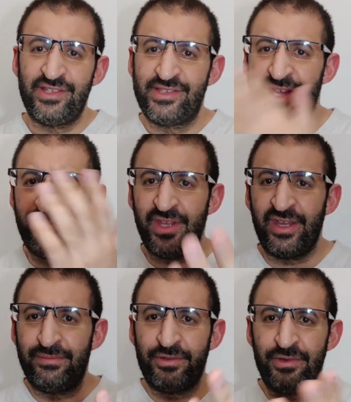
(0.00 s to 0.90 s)
is it the
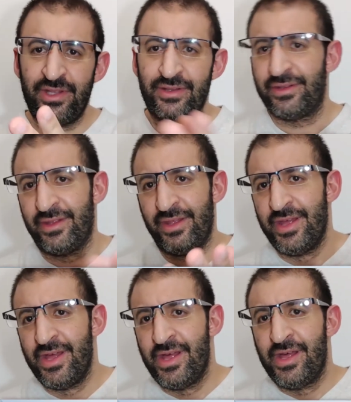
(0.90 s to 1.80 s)
same thing between
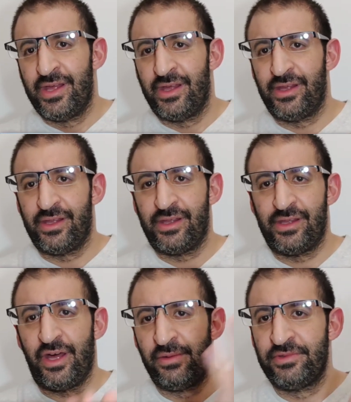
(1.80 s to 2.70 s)

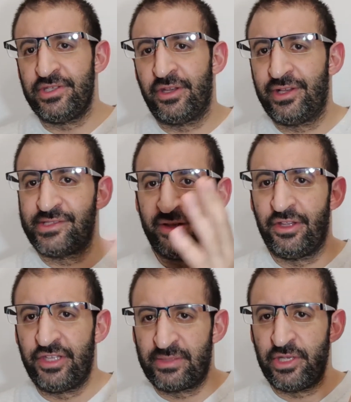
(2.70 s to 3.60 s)
animals inner
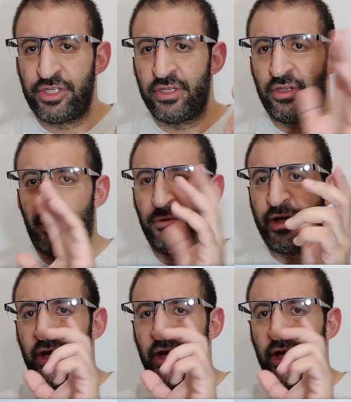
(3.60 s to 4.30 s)
class and Lambda Expression,